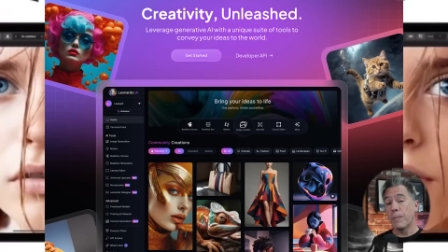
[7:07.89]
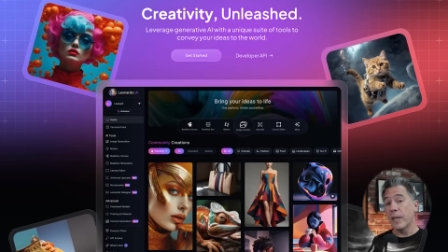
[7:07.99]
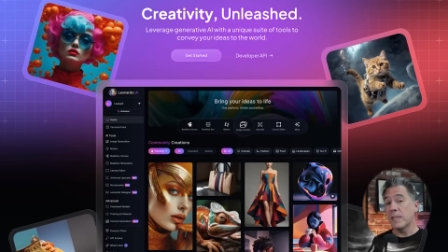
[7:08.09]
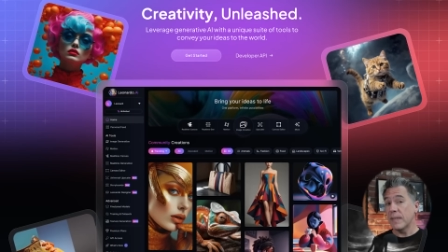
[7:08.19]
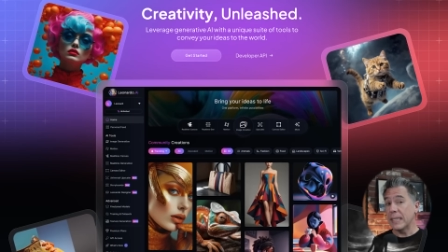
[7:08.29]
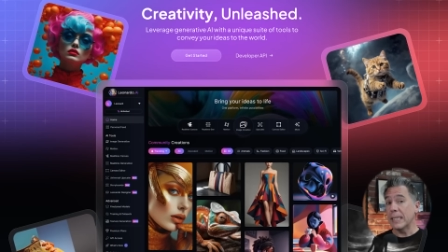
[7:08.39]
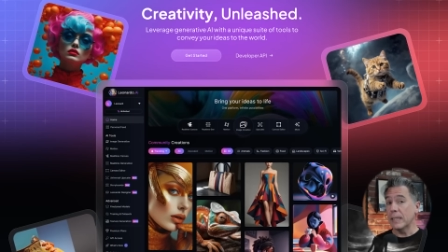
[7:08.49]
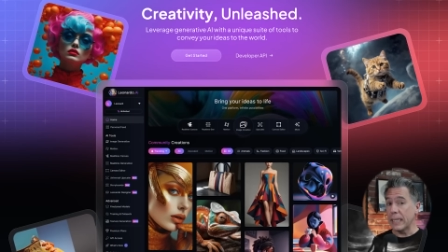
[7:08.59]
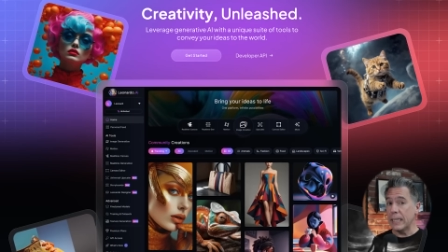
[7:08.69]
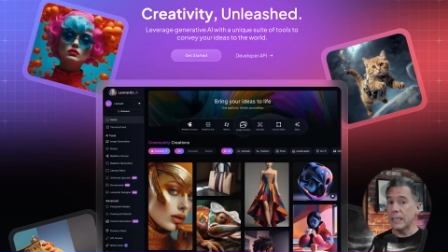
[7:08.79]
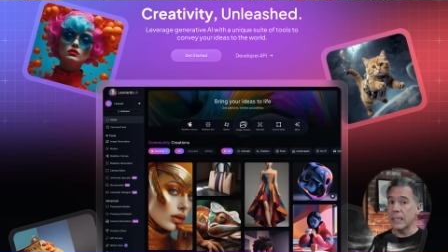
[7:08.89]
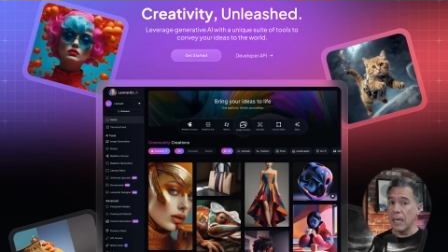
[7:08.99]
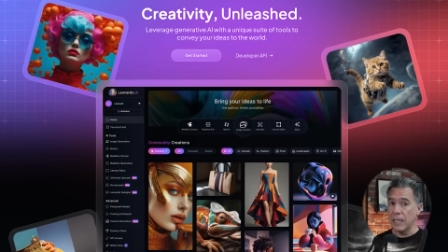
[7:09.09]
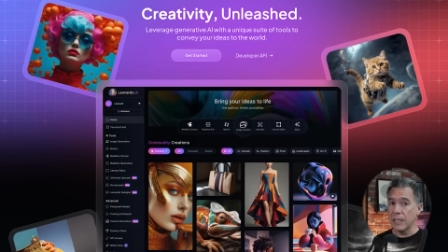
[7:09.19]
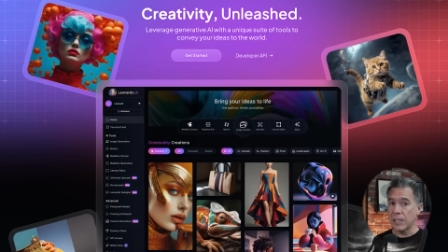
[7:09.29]
The price of the deal is
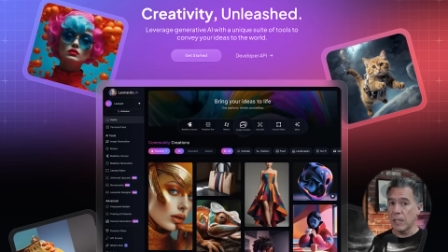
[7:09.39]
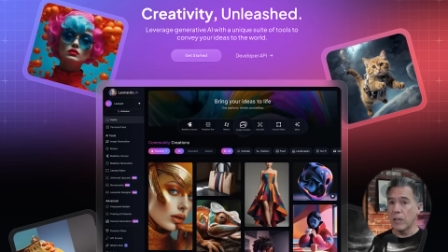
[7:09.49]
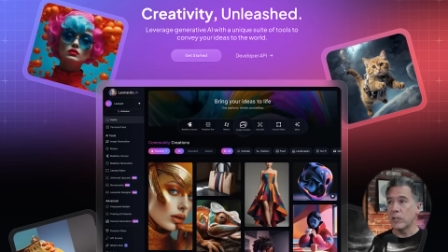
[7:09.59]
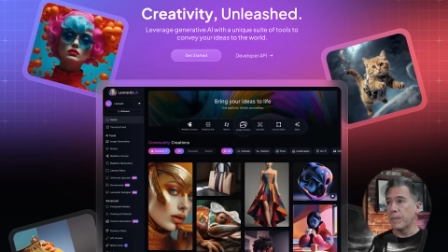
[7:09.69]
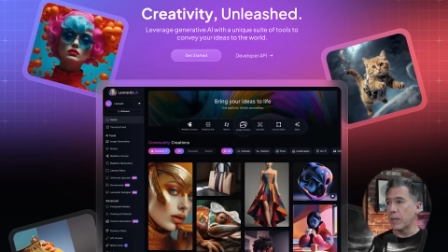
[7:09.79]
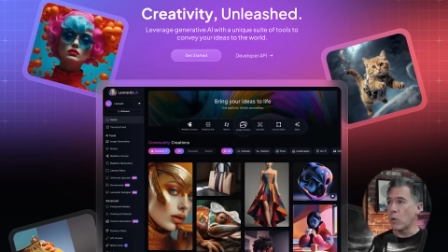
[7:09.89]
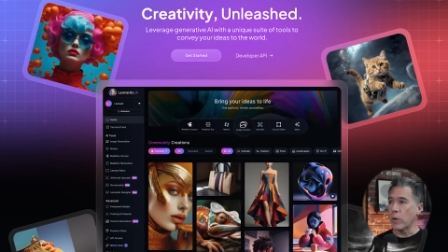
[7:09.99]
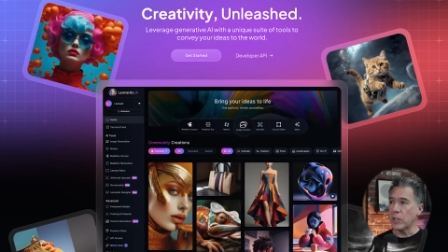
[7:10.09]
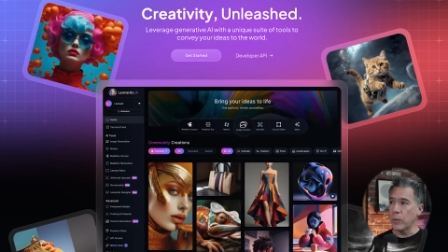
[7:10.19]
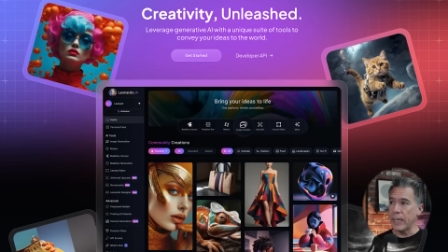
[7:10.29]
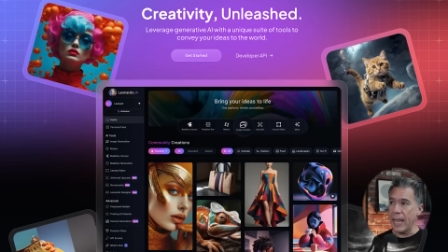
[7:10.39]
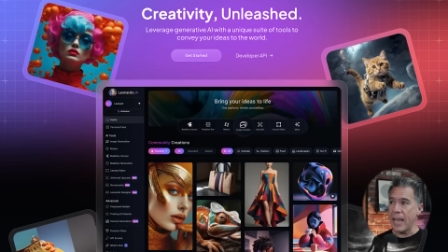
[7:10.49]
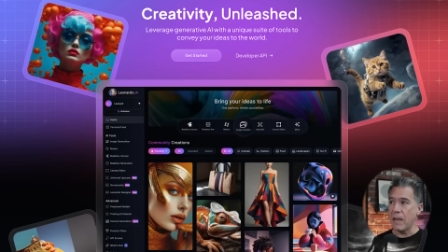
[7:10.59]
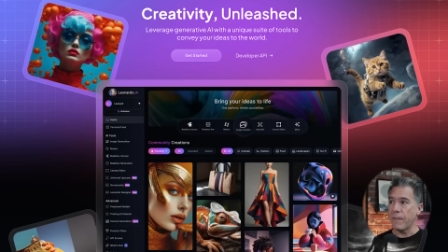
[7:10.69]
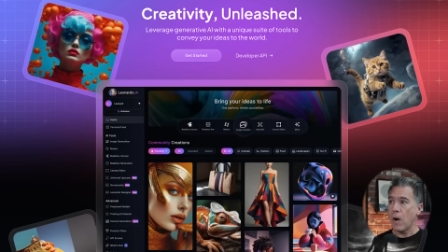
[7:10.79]
undisclosed, but according to an
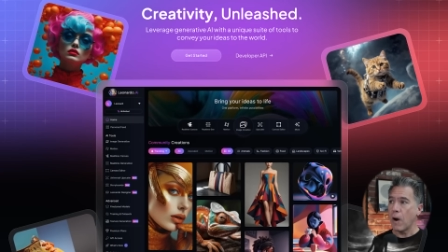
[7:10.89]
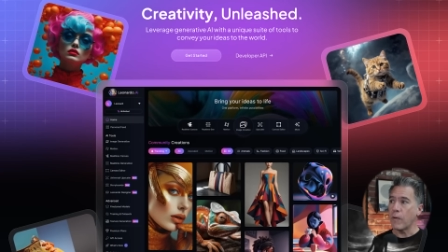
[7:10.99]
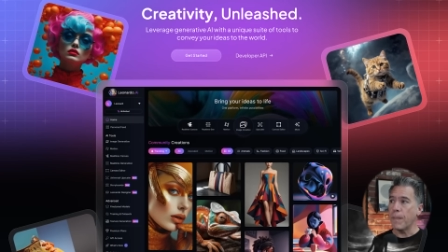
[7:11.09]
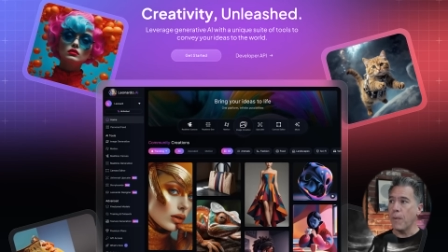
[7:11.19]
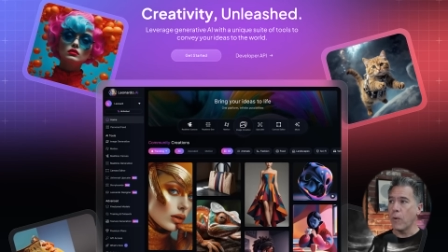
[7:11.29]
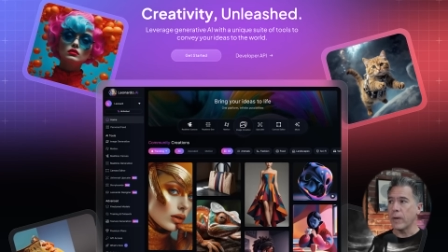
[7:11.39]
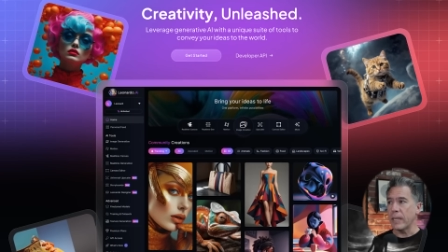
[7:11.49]
AFR report,